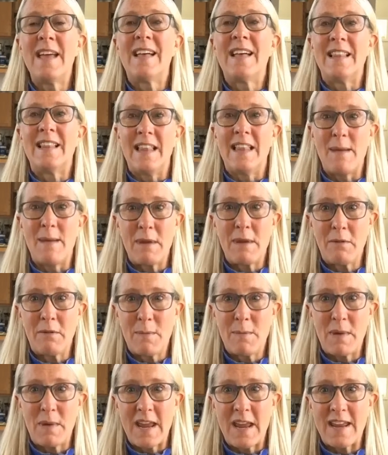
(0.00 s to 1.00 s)
Let me
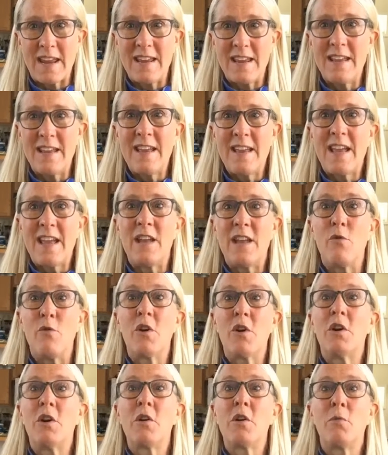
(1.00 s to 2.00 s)
repeat, in
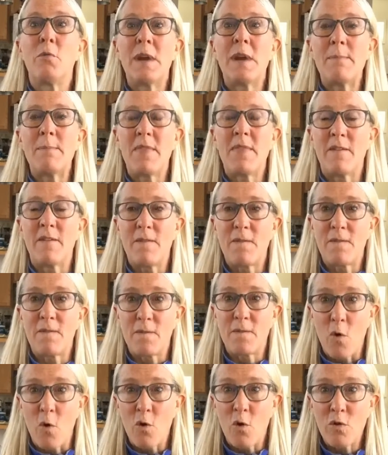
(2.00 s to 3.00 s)
order to reap the
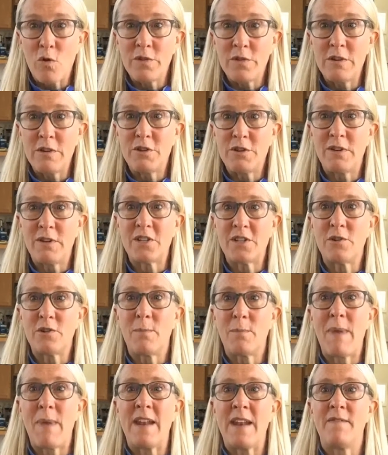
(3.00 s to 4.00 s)
full nutritional
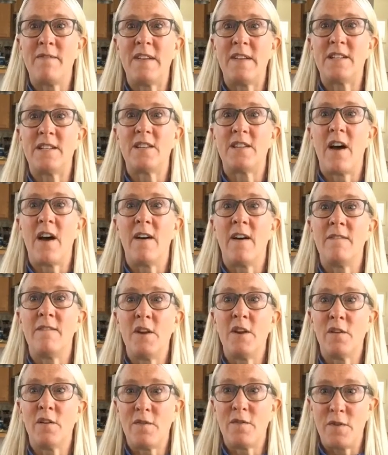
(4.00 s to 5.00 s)
benefits of
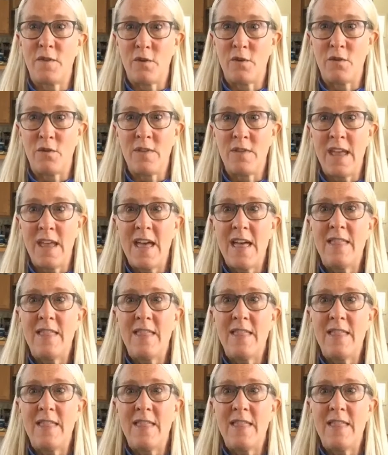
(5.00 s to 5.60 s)
your food,